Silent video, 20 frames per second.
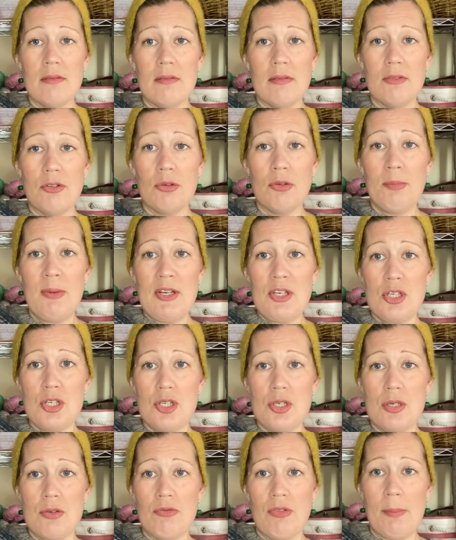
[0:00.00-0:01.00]
you're meant to
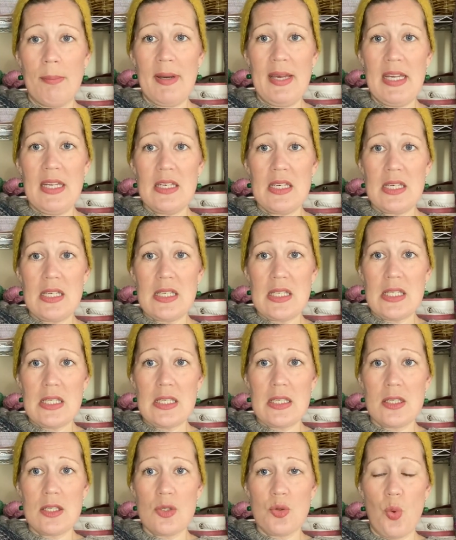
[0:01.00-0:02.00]
repeat this
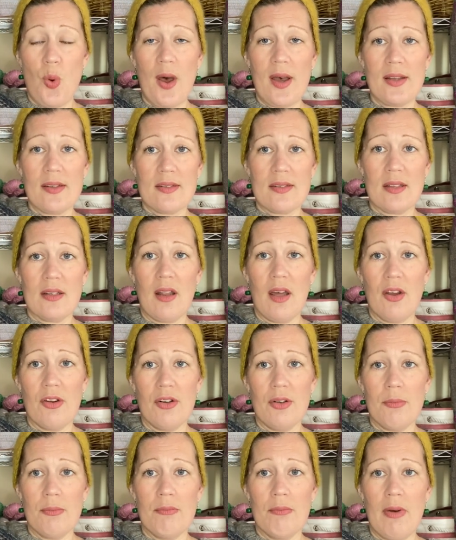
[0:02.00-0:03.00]
twice and I
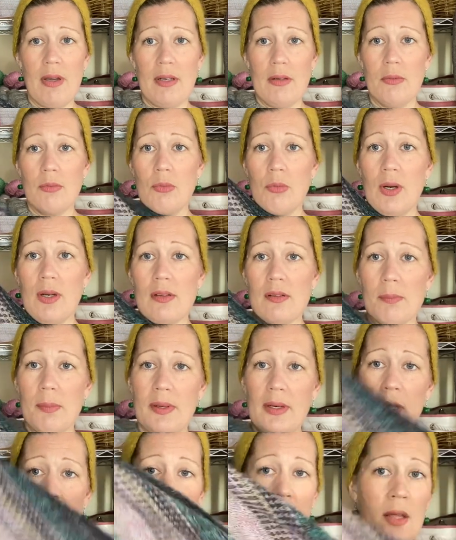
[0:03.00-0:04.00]
only made it once, but
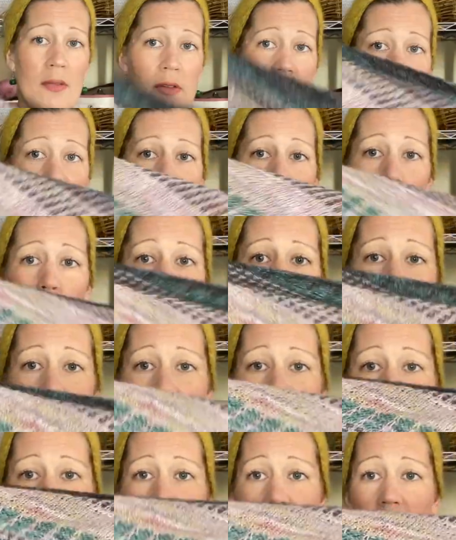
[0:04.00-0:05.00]
the shawl
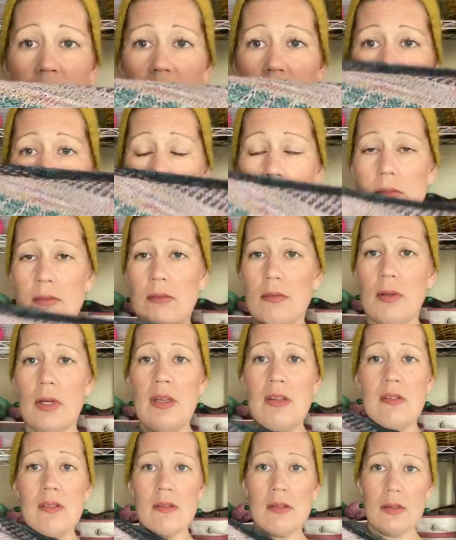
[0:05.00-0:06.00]
is,
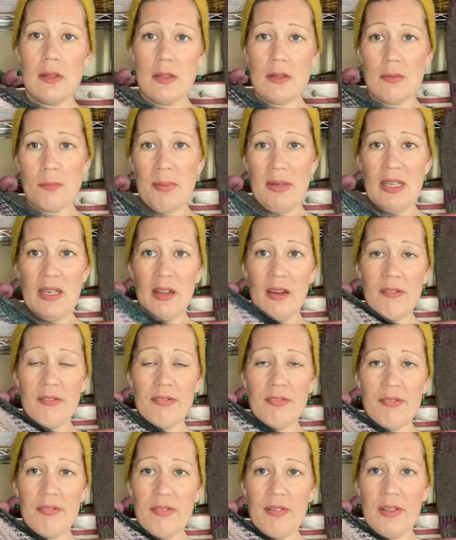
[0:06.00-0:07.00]
it's, it's big enough
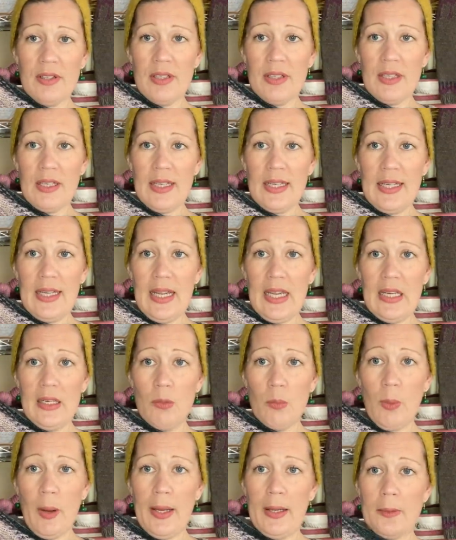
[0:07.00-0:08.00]

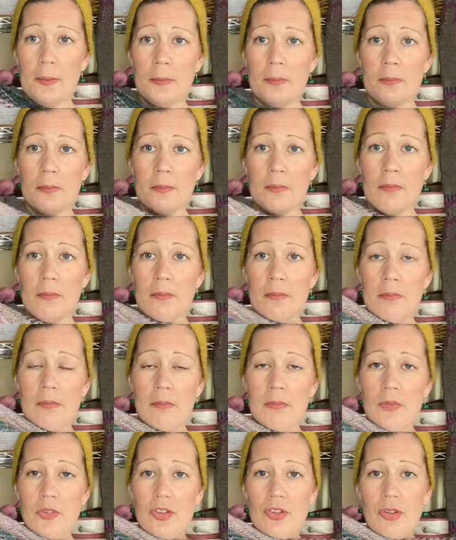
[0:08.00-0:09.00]
anyway.
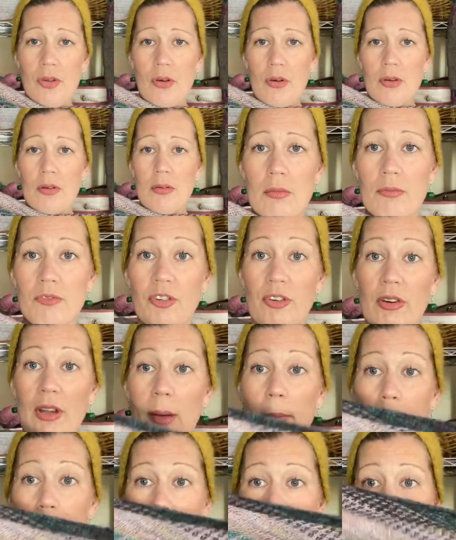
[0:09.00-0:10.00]
So very
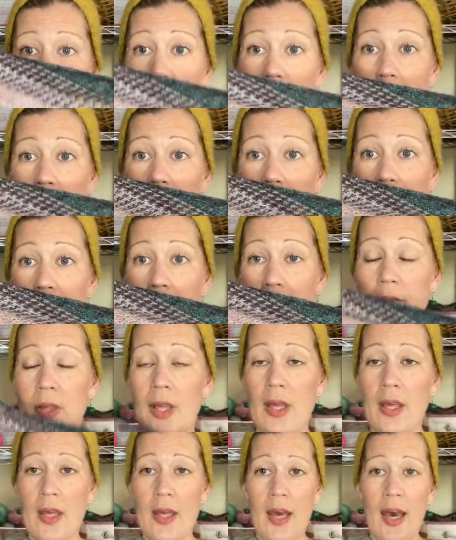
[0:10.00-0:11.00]
happy with that.
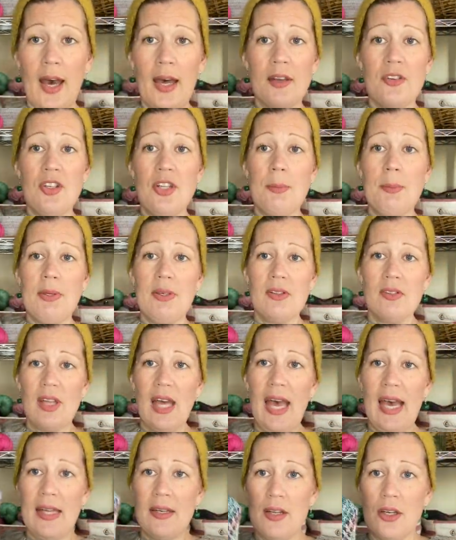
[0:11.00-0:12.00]
I did because I
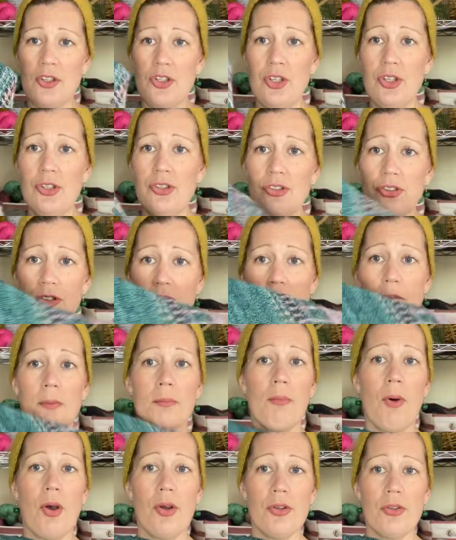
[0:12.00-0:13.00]
had, I used
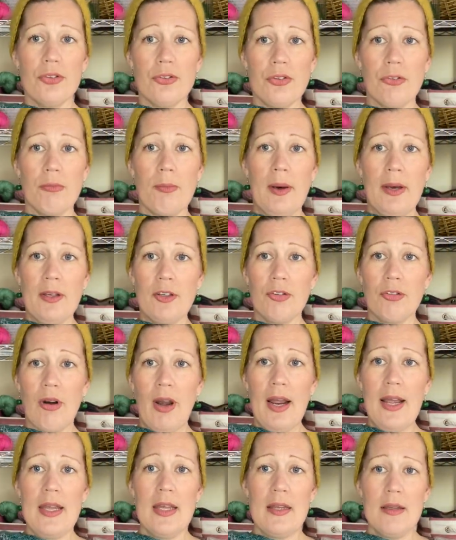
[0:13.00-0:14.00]
most of my
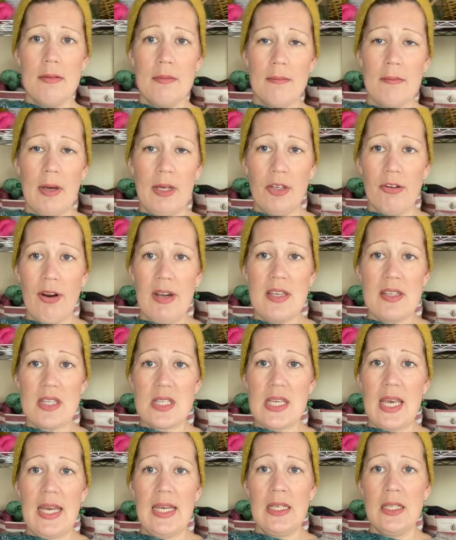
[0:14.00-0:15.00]
grey my grace
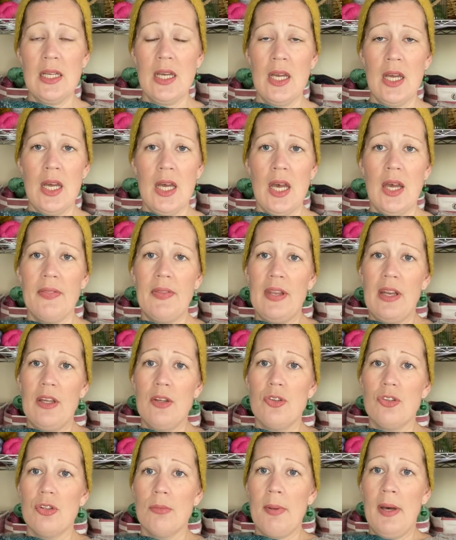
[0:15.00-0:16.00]
gain, And then I
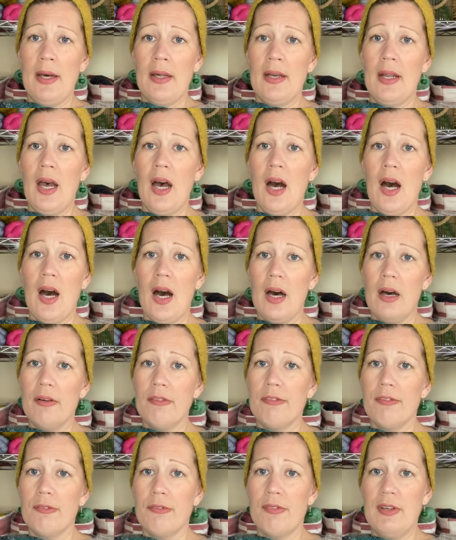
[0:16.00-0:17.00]
used about
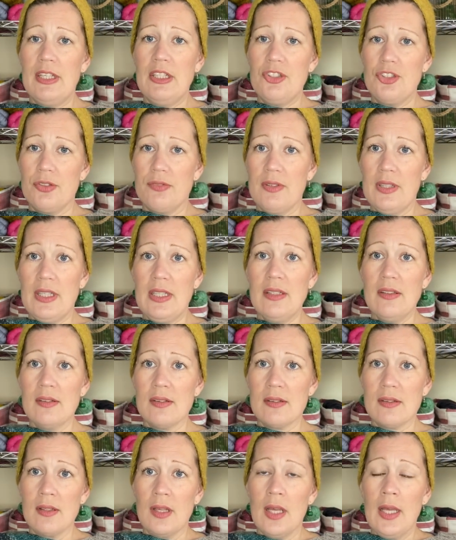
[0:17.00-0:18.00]
half of each of
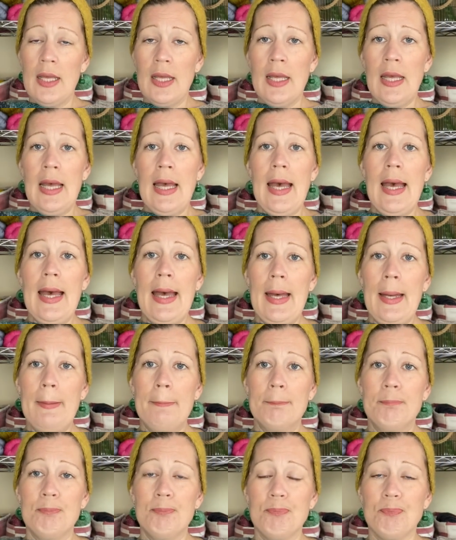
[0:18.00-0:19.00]
these.
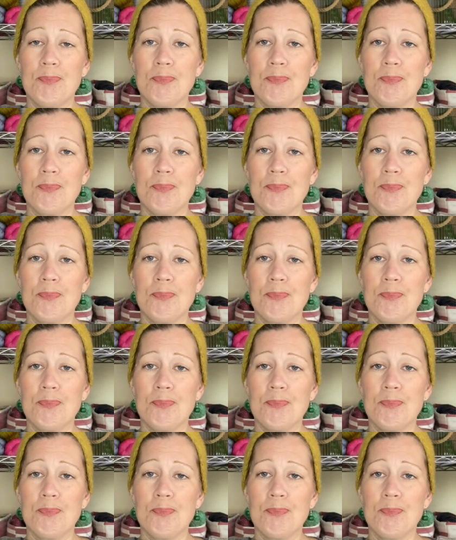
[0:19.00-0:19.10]
Um,